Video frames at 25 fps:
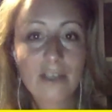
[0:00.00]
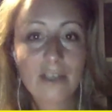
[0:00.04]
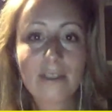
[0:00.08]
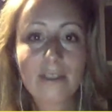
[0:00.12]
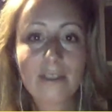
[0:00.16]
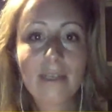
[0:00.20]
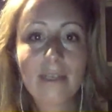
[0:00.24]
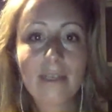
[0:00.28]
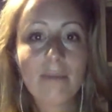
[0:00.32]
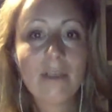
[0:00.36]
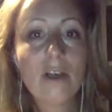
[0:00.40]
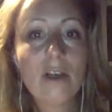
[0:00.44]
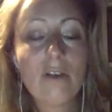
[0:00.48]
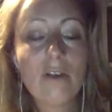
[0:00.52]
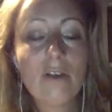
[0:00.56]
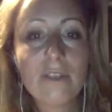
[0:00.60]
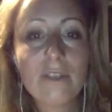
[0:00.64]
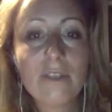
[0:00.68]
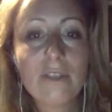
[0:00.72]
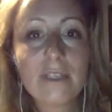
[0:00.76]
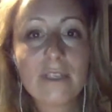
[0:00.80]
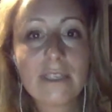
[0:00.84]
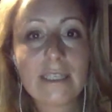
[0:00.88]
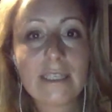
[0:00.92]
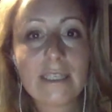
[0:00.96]
Just let me
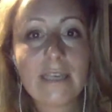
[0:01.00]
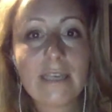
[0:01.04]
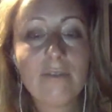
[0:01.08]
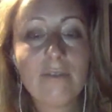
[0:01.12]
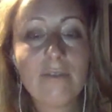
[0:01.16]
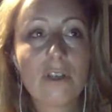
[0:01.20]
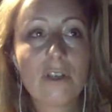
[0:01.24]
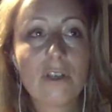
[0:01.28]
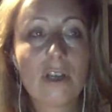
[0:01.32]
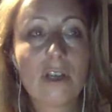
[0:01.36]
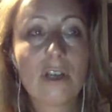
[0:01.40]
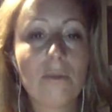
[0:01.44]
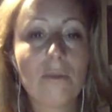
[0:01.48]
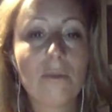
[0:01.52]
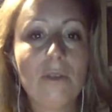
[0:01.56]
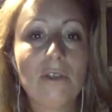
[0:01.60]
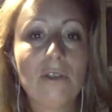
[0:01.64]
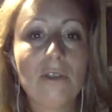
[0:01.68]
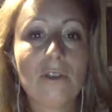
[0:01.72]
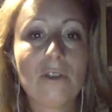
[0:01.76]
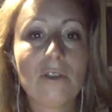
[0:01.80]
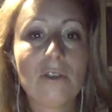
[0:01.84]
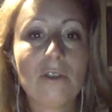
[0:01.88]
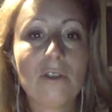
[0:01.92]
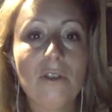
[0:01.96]
know if this is a gift, a
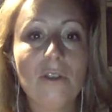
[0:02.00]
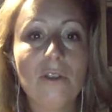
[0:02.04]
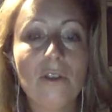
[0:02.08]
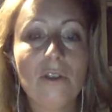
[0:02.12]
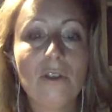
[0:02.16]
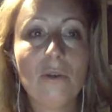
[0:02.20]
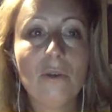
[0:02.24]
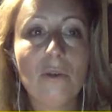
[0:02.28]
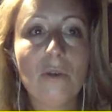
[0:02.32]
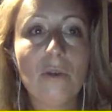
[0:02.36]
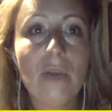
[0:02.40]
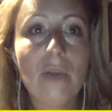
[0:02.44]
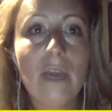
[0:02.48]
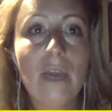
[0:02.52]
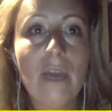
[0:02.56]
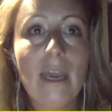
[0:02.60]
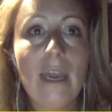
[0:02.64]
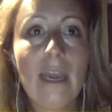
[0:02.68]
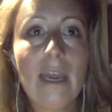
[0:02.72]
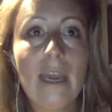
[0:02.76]
contribution to you,